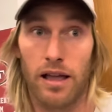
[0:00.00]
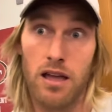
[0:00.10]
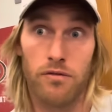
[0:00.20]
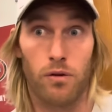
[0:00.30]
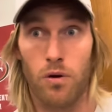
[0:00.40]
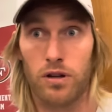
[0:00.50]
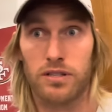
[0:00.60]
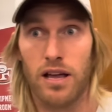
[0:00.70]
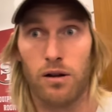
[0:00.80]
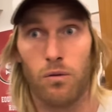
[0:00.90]
hey, if it
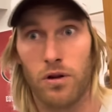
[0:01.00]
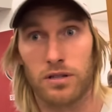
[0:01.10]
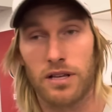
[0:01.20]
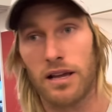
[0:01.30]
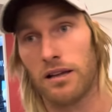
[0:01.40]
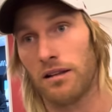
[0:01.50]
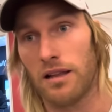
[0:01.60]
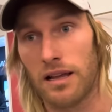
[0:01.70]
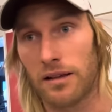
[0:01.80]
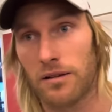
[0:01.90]
works out, it works out.
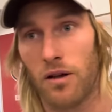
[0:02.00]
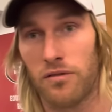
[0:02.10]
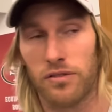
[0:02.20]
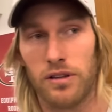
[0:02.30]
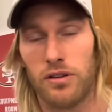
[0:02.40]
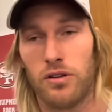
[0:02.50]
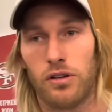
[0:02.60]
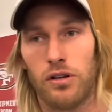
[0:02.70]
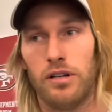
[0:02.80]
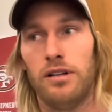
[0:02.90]
Like, hopefully you do
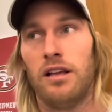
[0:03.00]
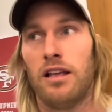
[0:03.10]
good.